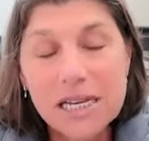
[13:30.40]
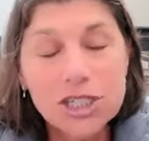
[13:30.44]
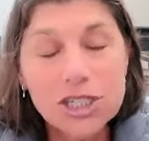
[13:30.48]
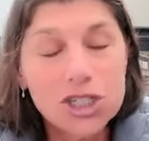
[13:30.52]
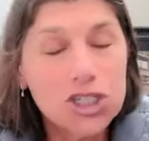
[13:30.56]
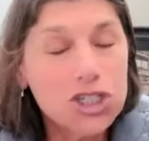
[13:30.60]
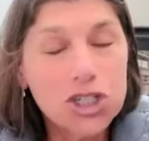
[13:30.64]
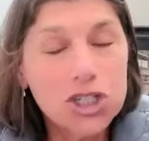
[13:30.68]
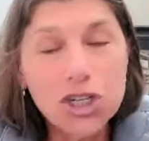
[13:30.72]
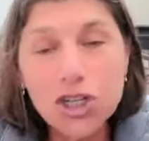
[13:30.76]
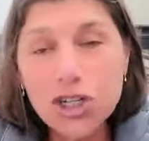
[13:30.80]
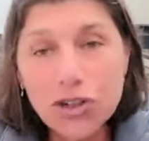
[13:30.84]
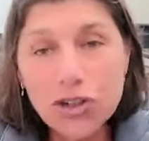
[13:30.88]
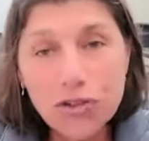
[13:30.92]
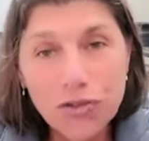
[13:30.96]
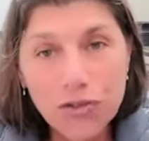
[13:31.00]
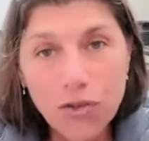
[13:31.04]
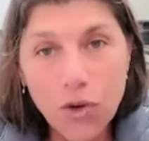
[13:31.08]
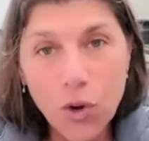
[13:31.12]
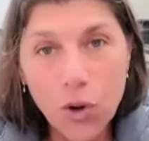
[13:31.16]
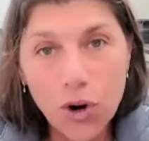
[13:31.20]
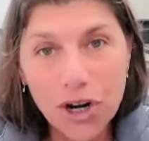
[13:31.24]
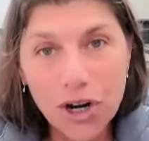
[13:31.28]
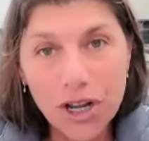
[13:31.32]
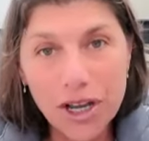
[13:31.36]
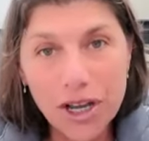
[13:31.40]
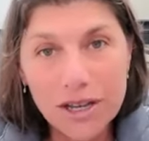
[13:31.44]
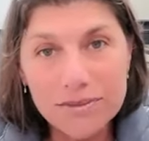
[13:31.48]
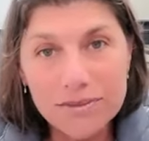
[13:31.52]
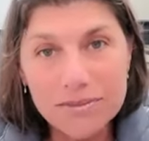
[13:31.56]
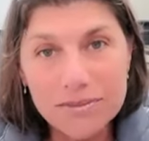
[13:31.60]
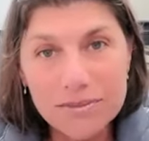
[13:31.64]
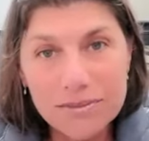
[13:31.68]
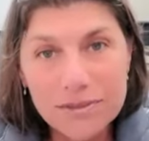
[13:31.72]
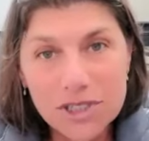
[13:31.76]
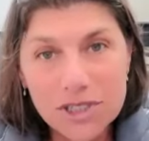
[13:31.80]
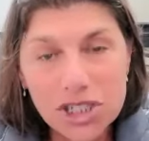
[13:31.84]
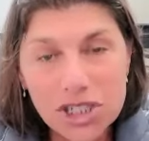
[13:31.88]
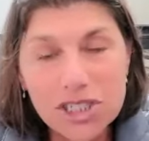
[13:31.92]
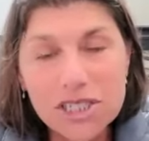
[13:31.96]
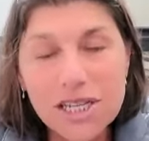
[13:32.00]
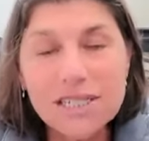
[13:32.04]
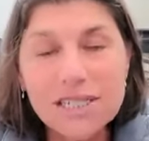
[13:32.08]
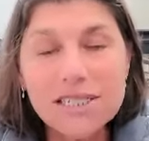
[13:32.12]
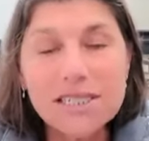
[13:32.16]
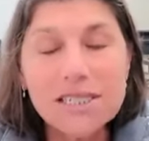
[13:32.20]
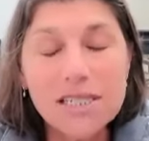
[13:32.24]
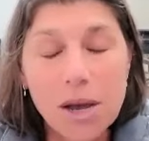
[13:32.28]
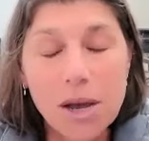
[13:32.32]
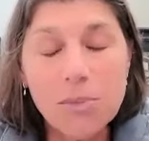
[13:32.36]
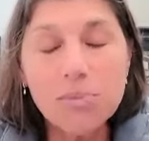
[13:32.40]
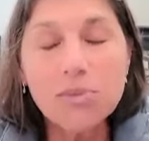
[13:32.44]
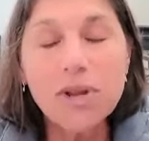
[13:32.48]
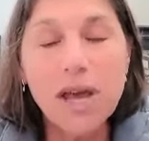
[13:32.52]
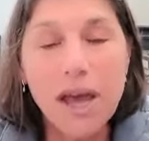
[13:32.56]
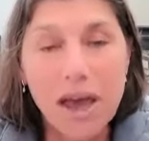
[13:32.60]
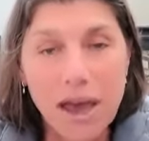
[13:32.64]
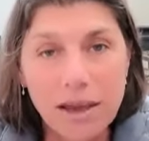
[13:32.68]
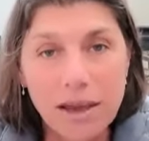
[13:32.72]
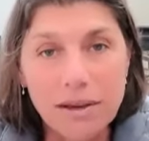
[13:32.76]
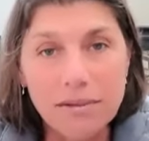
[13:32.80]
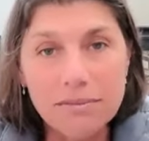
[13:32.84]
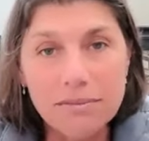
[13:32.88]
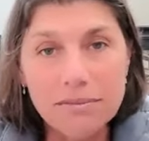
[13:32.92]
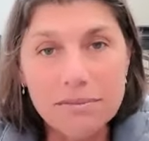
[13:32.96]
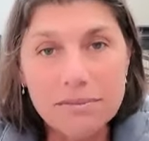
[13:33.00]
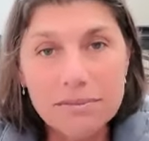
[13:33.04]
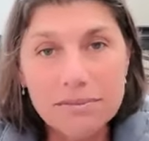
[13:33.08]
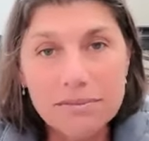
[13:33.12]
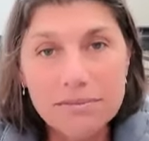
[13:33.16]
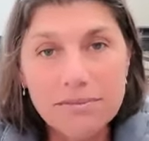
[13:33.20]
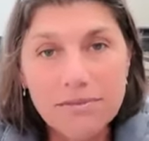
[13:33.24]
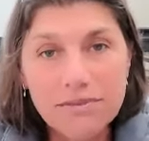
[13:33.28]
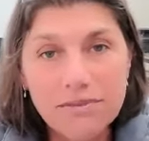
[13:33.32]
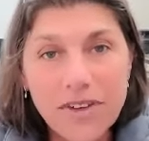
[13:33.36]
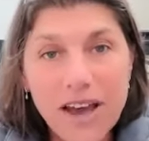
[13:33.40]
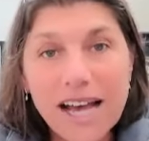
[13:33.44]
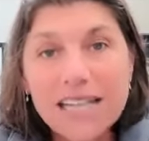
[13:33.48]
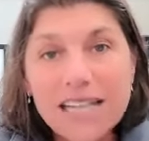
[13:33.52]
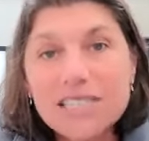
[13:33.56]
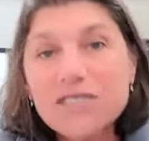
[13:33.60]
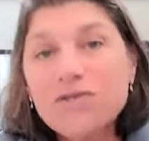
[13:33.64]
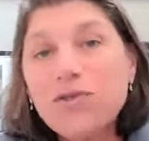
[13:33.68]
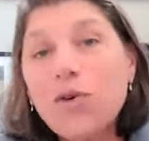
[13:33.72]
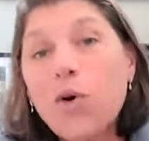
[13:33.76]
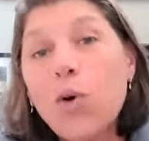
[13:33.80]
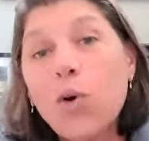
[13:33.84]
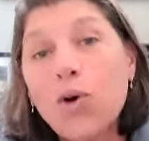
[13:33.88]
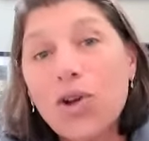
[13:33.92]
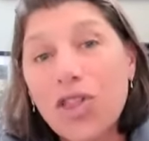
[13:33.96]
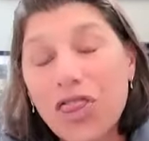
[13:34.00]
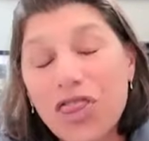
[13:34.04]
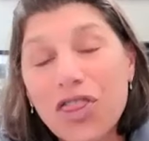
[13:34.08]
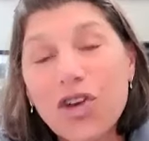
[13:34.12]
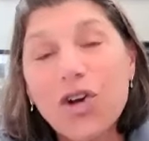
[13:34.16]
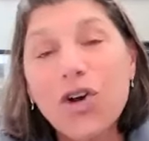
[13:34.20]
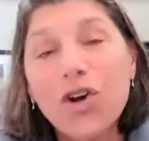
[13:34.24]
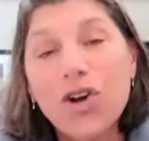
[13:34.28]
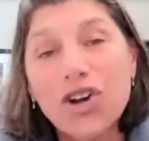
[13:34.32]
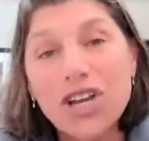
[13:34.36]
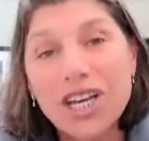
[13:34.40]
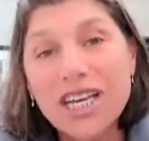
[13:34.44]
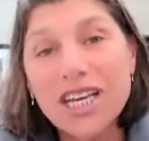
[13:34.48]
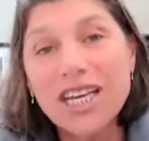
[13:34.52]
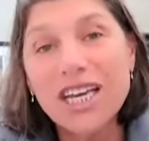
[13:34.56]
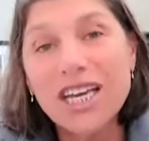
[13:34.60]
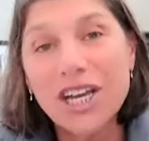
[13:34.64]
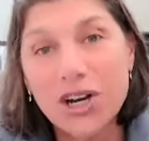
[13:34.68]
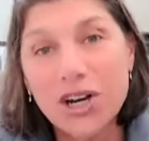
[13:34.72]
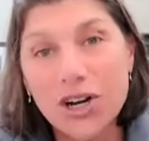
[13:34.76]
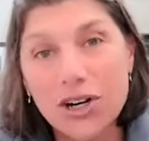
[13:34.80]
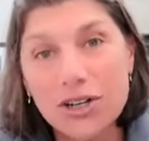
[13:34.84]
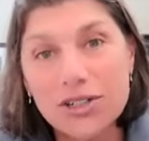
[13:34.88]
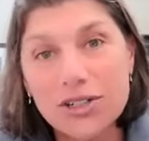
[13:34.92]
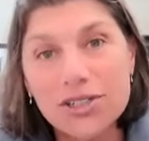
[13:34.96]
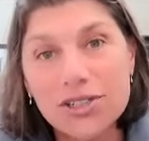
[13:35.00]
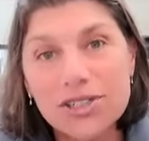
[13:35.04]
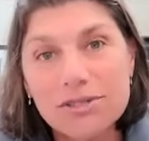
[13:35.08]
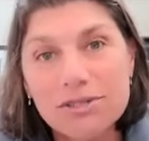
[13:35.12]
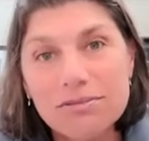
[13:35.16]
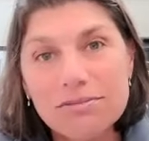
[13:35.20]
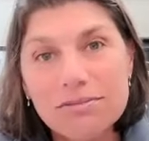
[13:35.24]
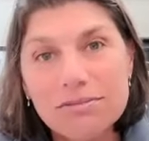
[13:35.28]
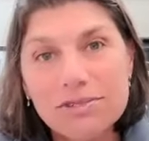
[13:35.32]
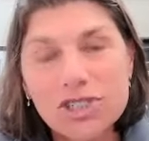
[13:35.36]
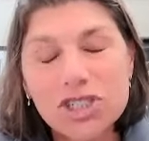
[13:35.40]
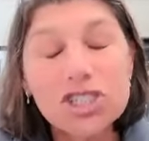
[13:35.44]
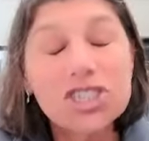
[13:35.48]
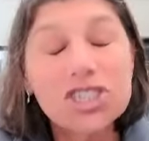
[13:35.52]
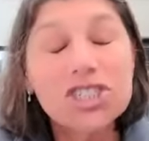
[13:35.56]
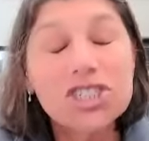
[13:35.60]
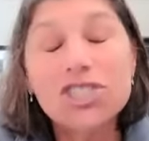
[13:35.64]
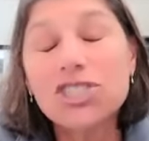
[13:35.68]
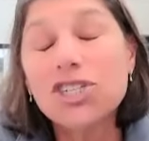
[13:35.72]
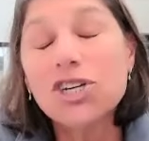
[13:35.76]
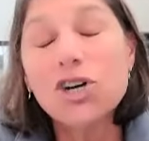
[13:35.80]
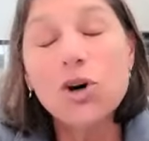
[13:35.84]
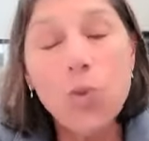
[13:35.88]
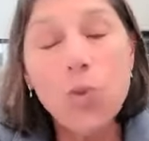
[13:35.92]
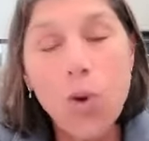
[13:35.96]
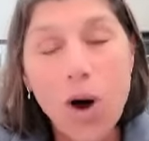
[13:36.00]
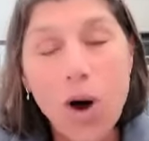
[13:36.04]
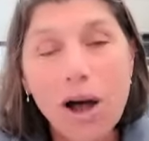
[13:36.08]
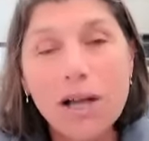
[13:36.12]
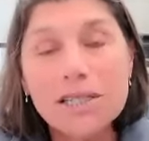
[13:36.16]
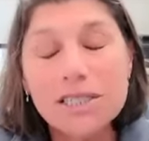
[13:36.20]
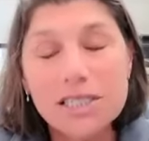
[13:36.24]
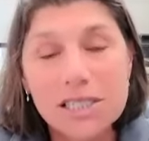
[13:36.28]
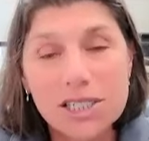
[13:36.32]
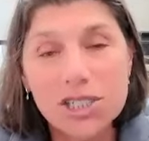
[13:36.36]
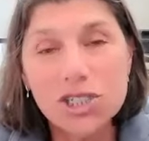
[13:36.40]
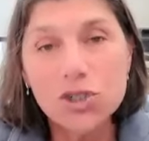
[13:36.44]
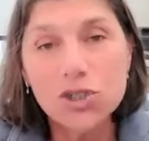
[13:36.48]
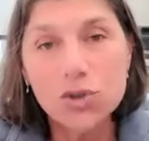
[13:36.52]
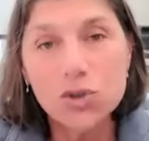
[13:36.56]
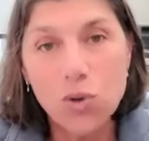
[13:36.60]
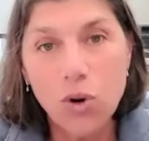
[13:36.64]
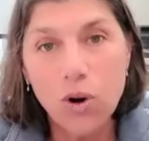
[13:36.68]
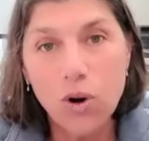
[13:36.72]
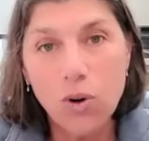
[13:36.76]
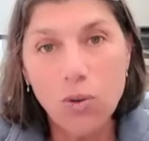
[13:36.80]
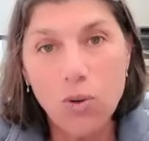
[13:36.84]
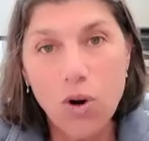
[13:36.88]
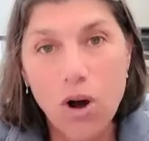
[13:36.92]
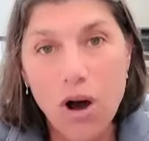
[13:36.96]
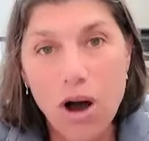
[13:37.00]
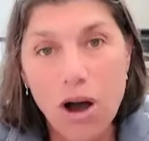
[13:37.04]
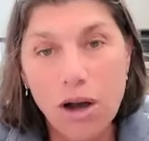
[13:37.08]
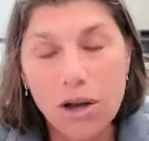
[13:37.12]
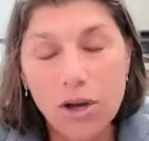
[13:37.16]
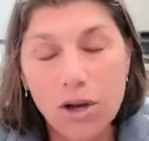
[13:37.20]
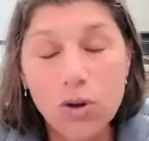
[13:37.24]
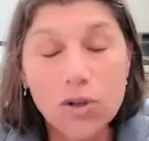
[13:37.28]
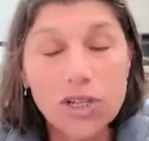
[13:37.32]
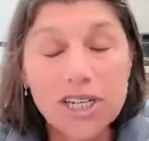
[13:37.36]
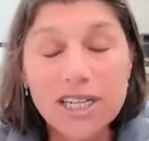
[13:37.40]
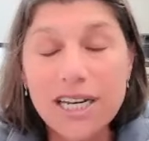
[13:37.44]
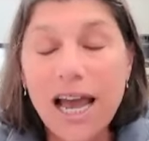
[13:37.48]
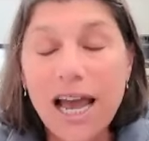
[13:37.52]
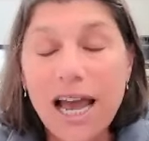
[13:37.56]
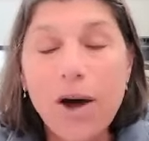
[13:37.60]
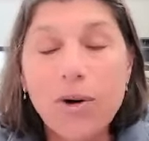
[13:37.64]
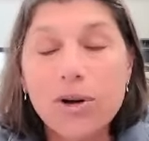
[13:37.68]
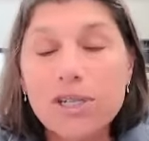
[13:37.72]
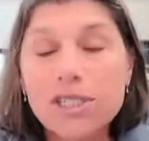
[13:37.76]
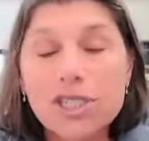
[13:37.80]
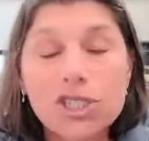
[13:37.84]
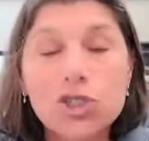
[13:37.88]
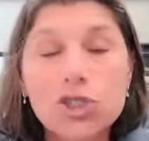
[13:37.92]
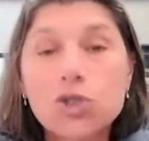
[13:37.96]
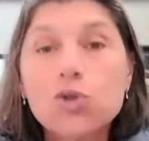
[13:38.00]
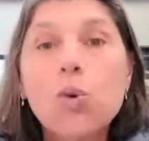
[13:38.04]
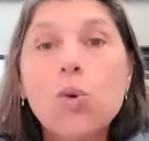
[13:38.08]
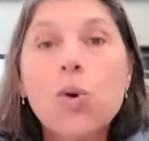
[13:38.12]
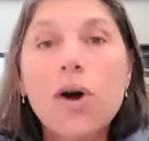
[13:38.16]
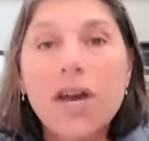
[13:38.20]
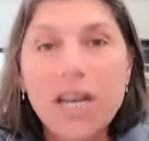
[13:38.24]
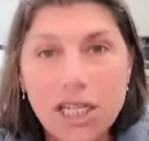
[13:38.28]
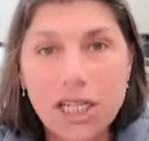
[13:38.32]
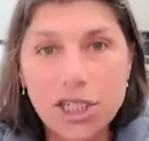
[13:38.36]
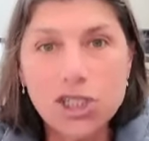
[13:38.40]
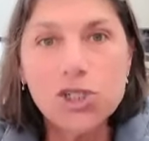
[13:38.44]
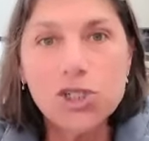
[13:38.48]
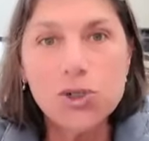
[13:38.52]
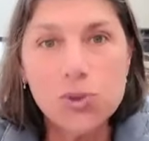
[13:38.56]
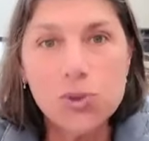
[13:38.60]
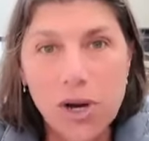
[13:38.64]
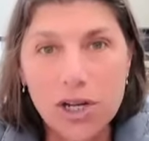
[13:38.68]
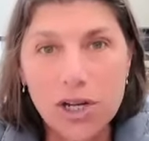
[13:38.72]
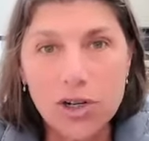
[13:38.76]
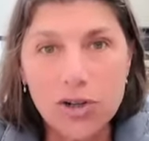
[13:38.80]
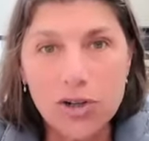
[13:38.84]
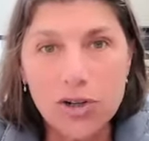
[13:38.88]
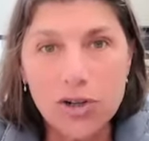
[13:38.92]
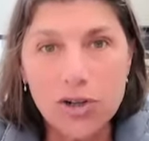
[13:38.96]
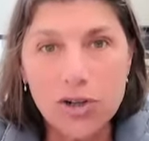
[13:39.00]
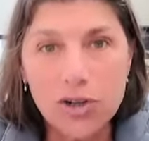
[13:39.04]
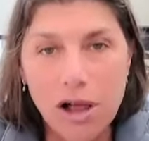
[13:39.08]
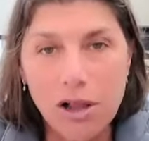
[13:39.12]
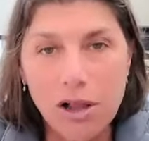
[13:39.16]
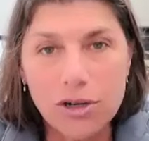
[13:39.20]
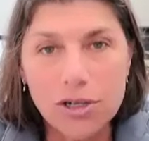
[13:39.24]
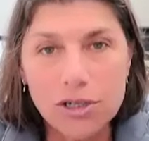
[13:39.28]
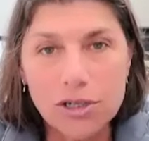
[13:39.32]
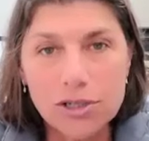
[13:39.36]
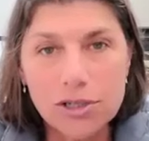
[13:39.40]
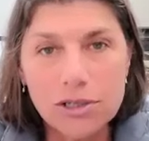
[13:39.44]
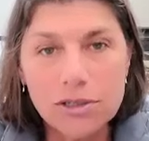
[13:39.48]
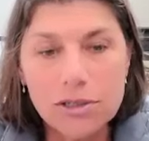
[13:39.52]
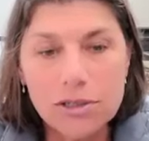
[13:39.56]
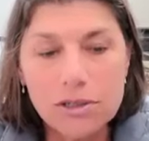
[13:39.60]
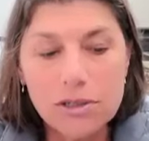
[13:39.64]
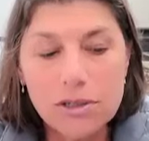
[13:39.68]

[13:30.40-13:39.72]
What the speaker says: She couldn't afford it. She says someday. Fast forward 30 years. She still wants this Norwalk, only now it's $2,200.